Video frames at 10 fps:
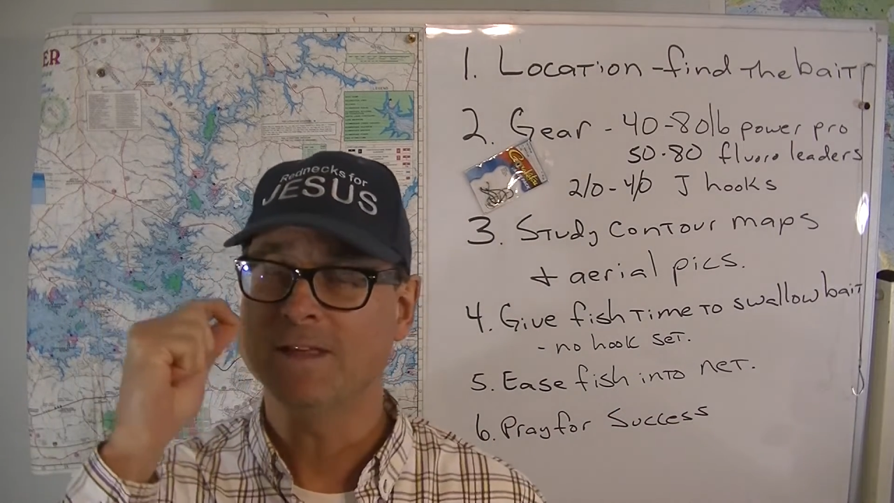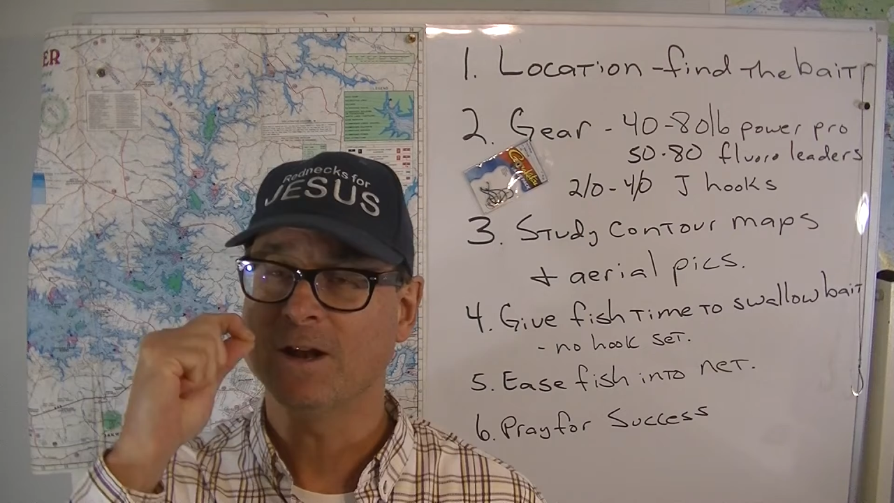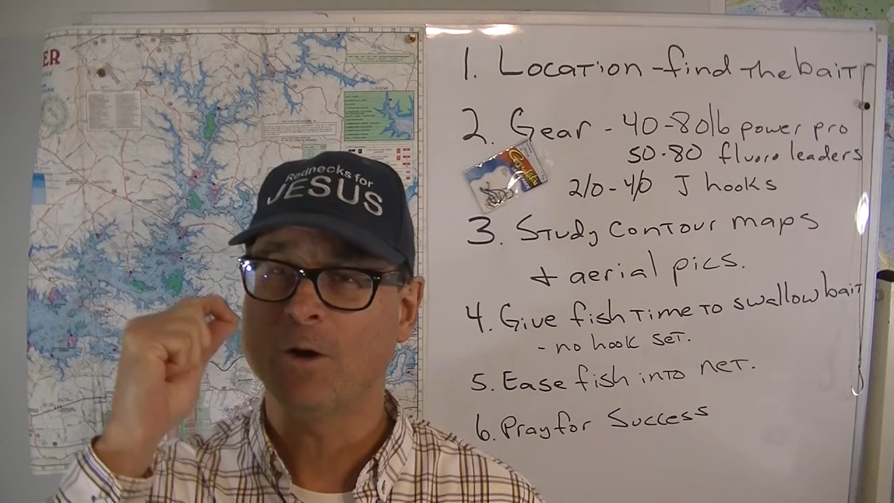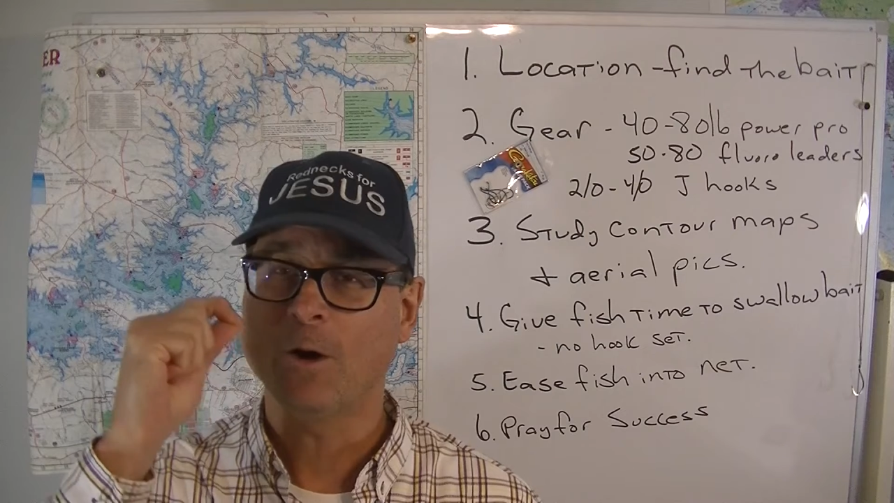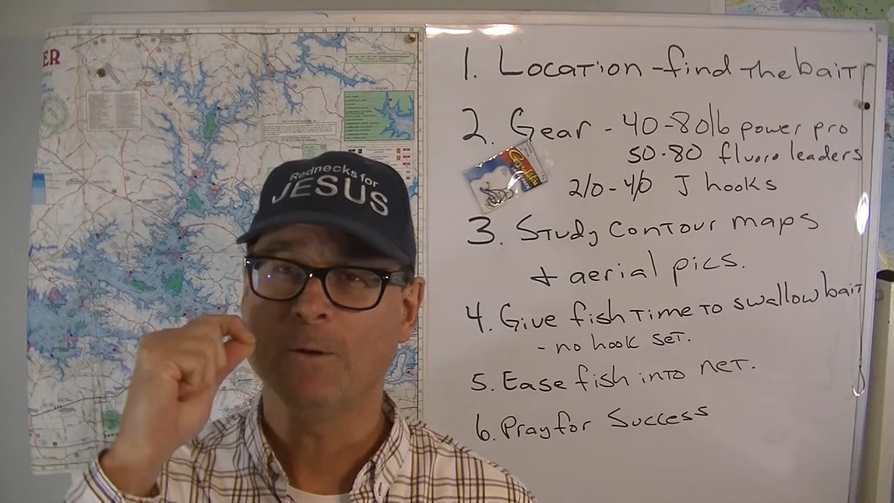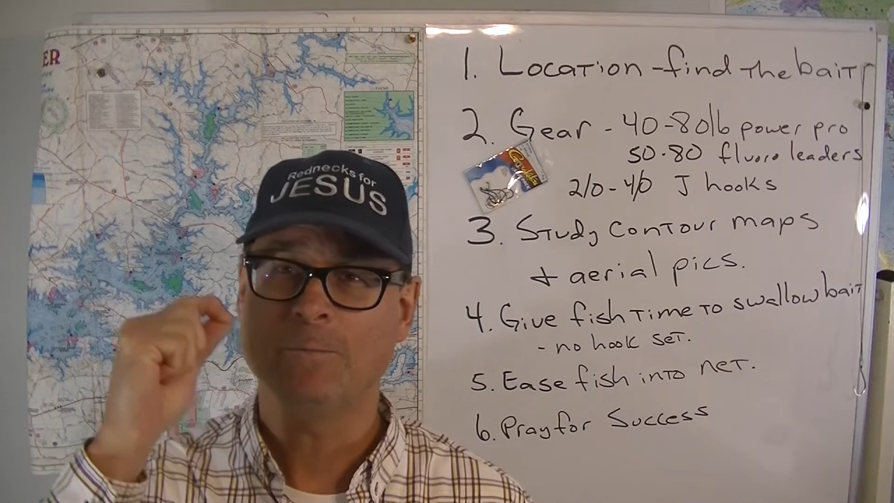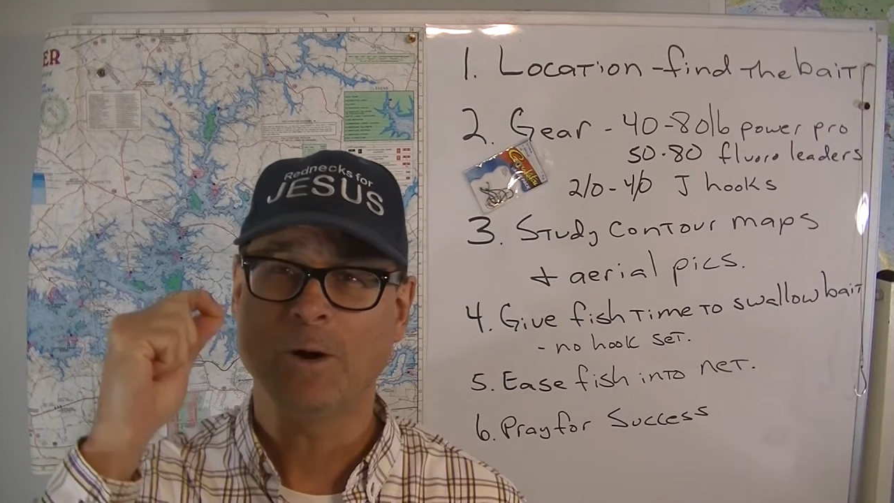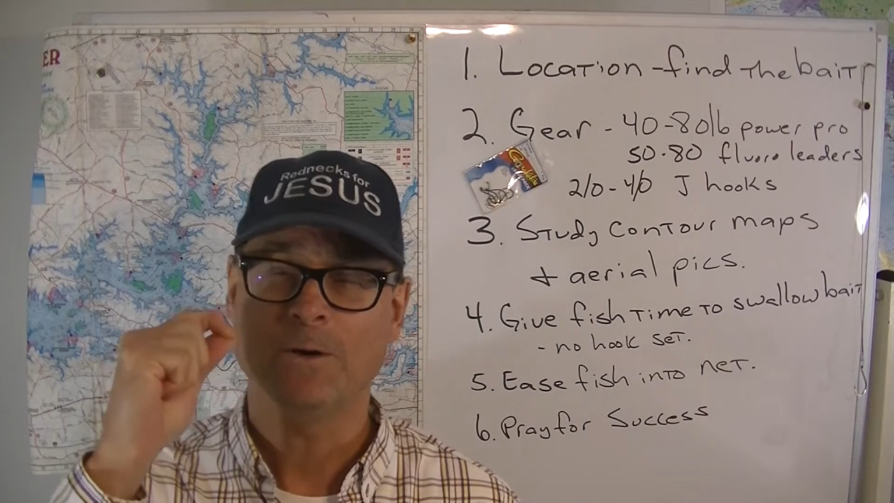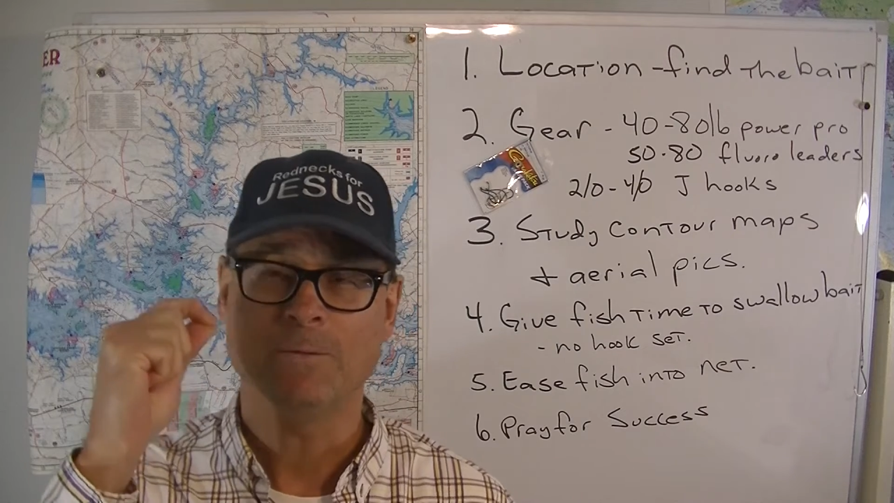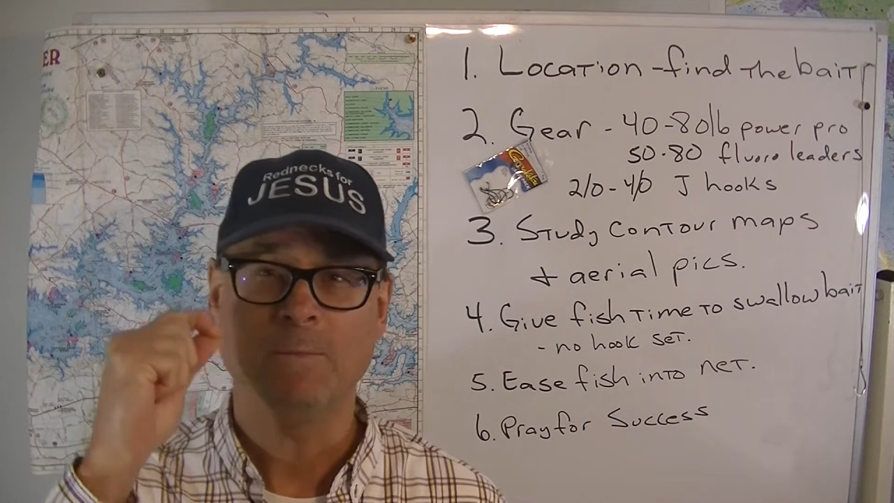that hard
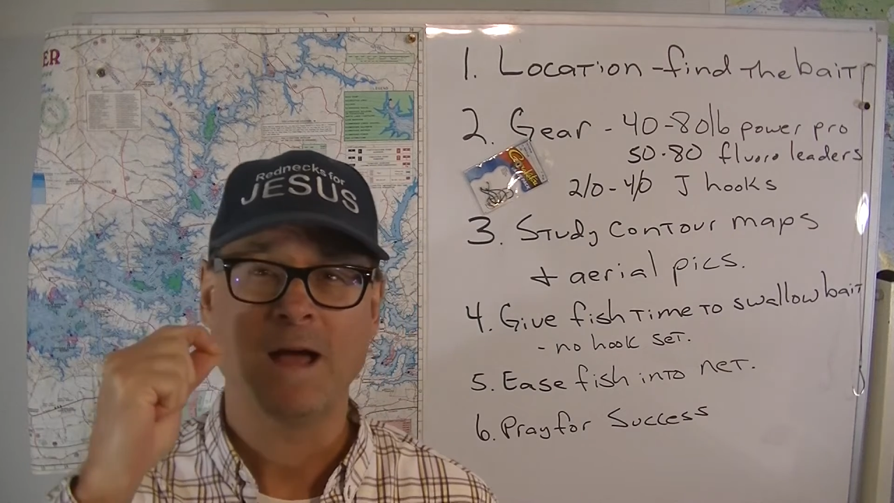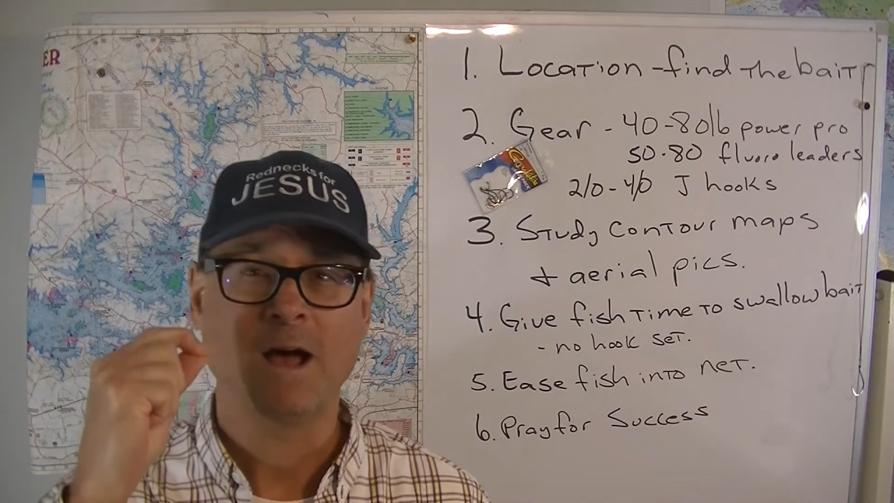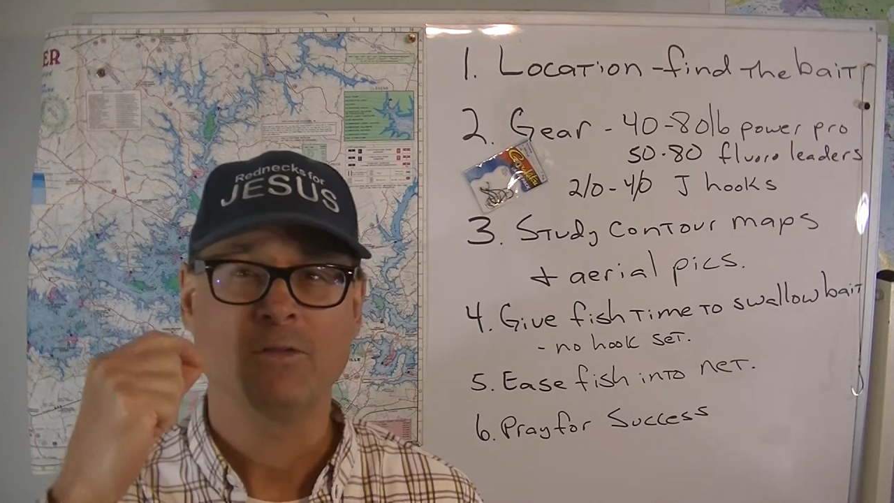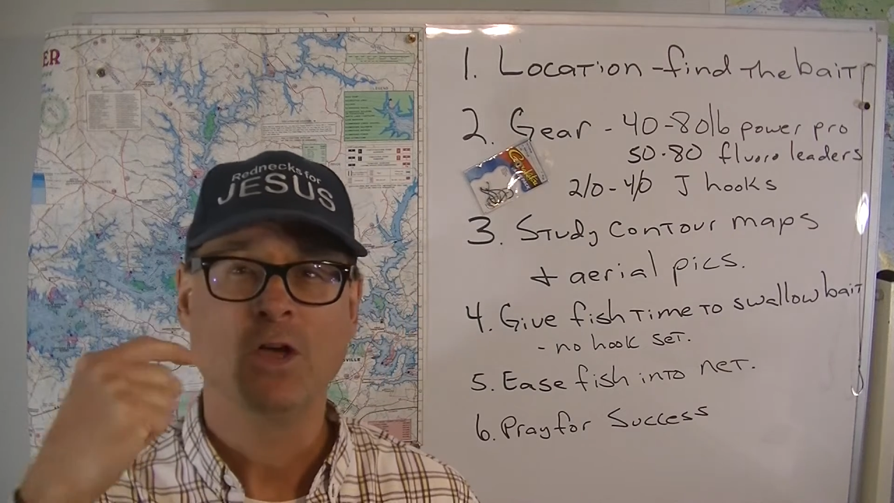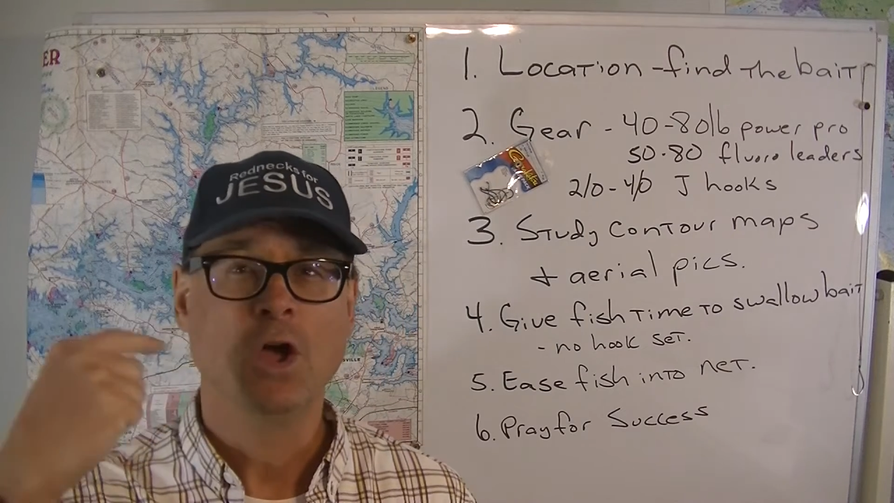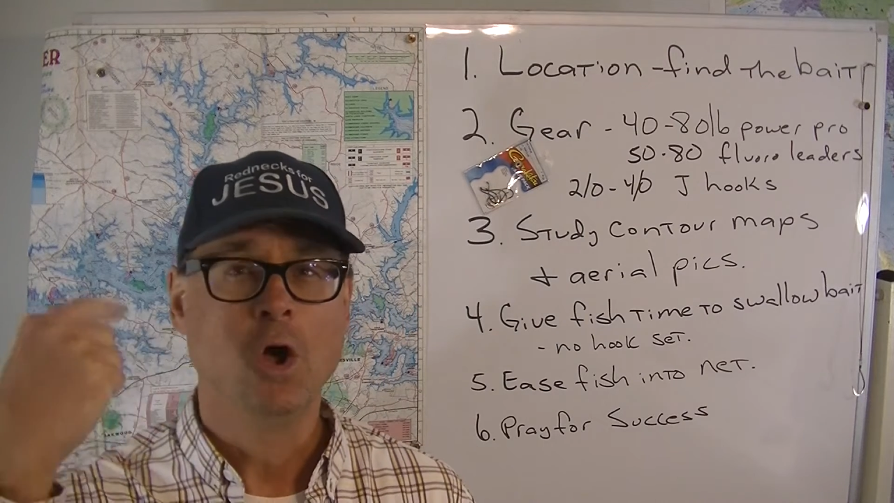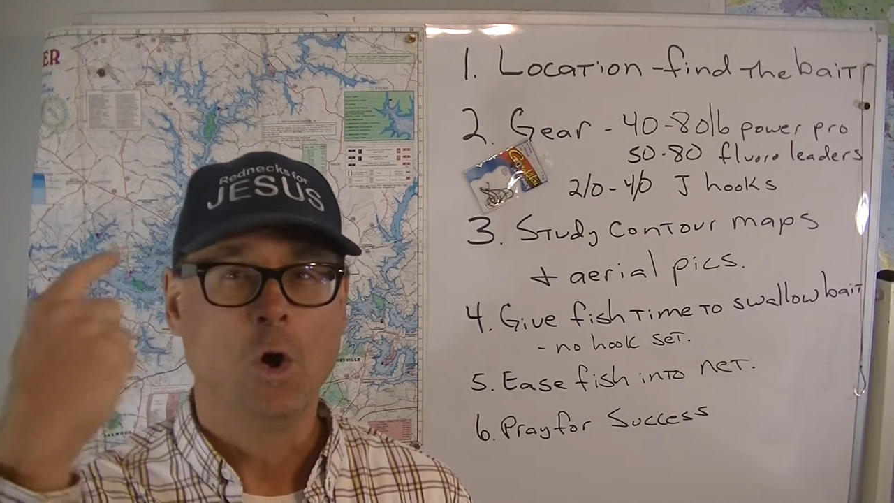part of the mouth,